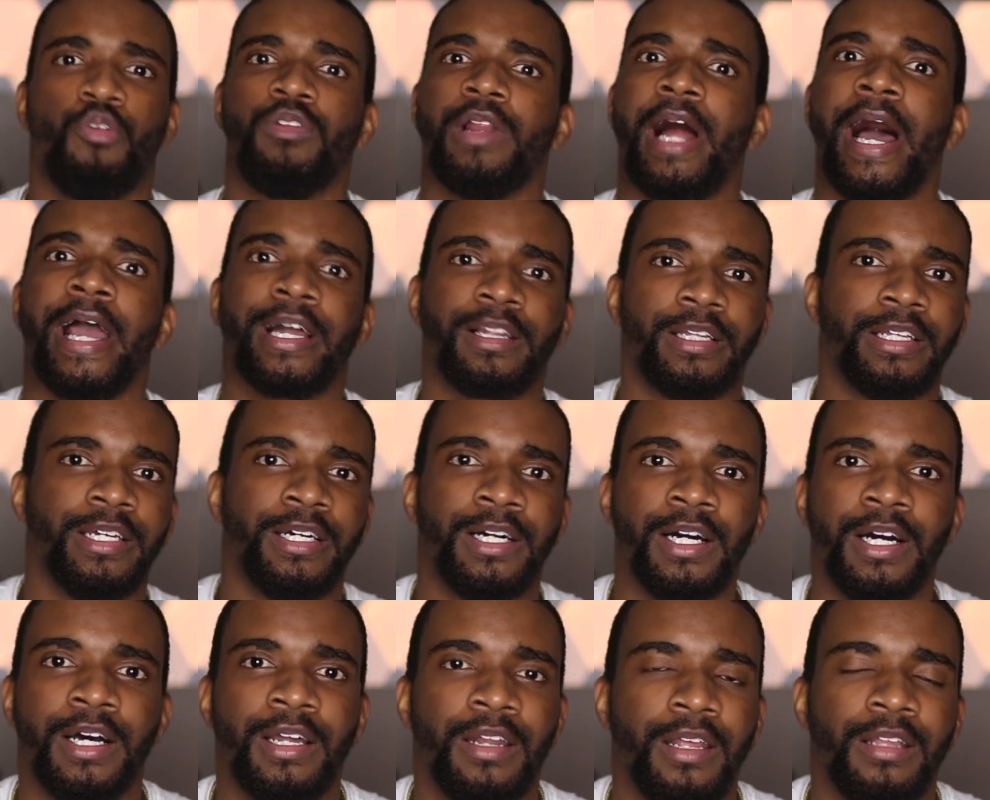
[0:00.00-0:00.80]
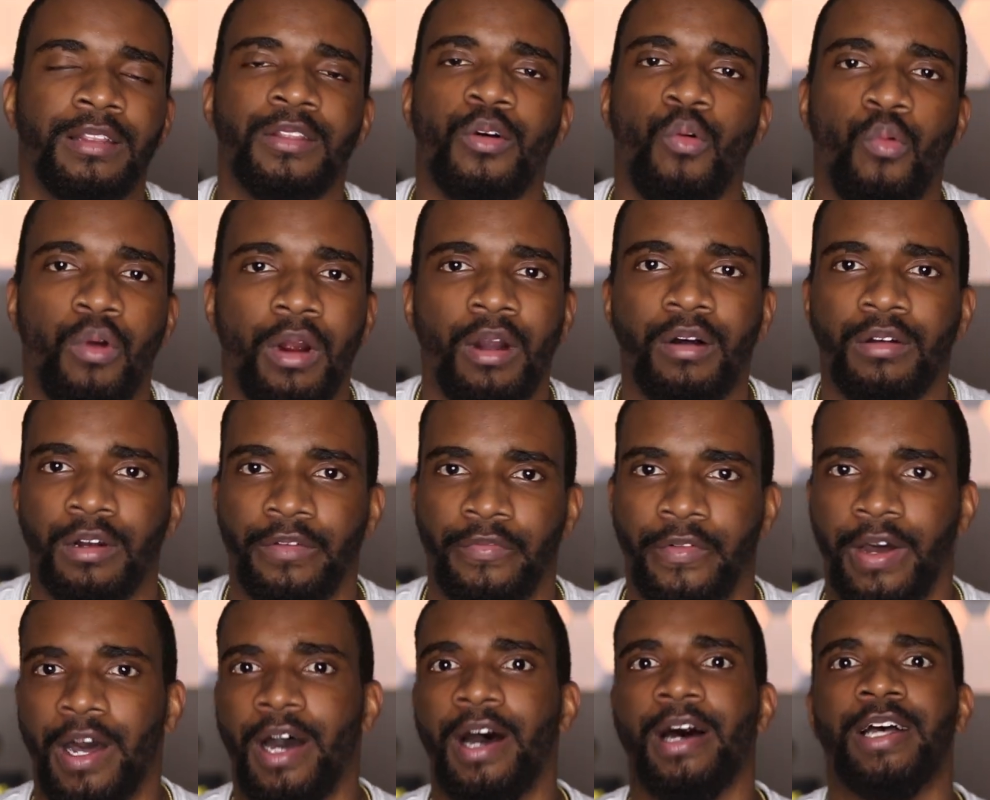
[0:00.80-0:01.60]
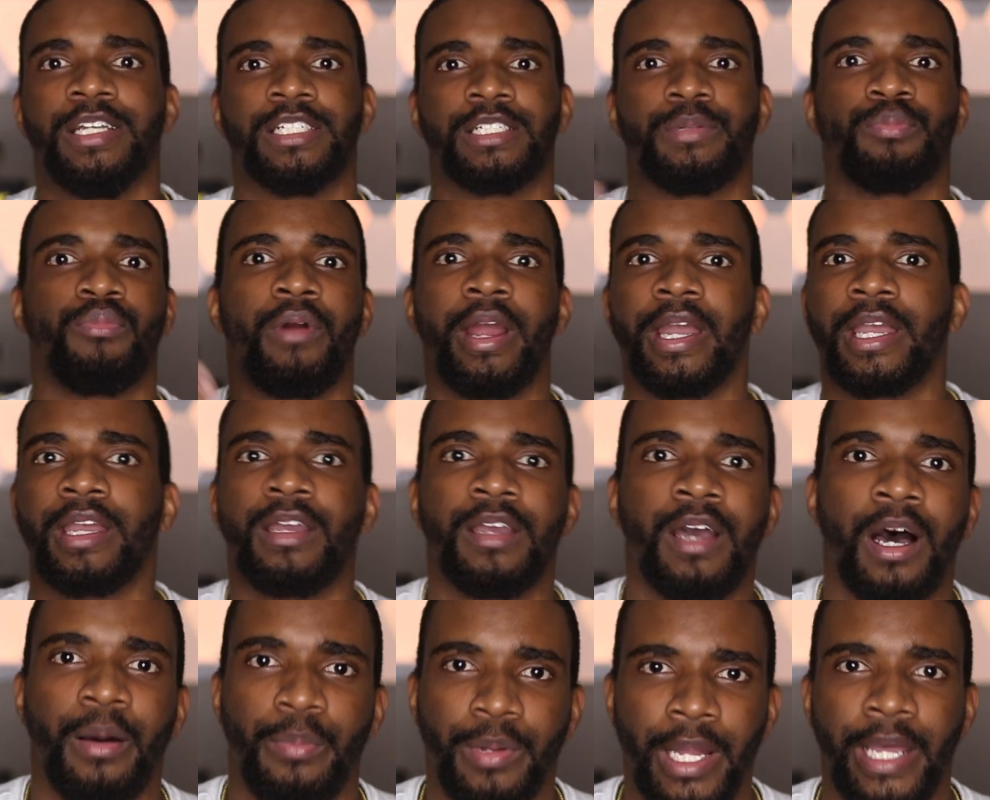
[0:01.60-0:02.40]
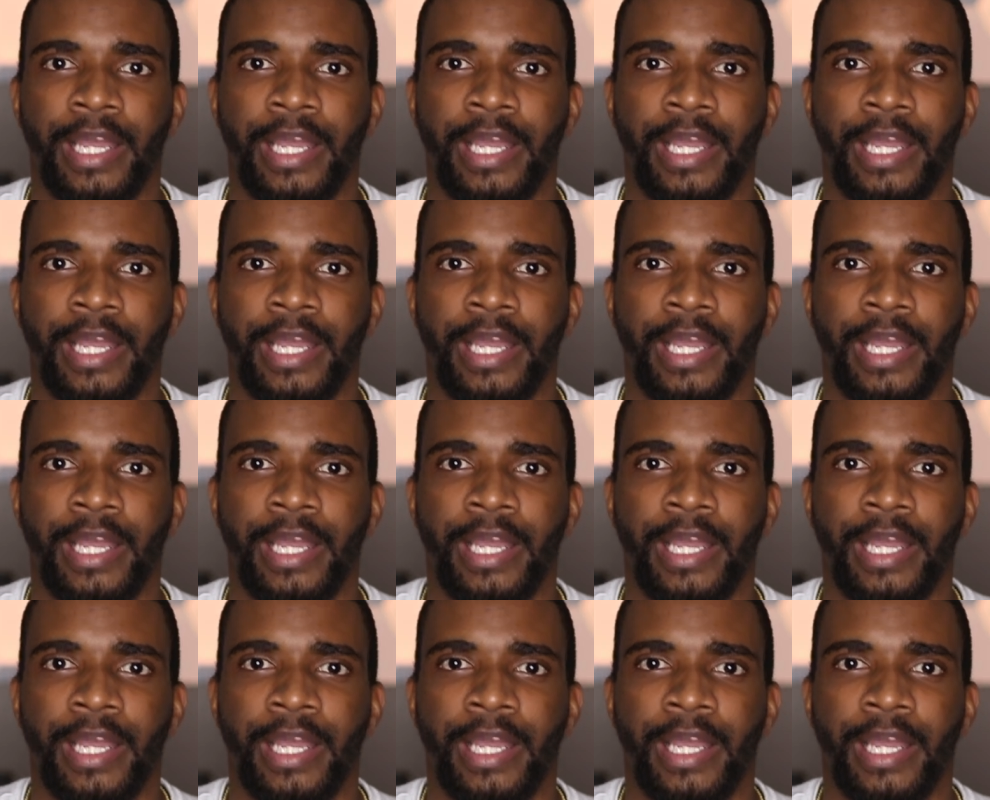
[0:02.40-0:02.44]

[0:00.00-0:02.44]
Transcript: likelihood in the world of us breaking up.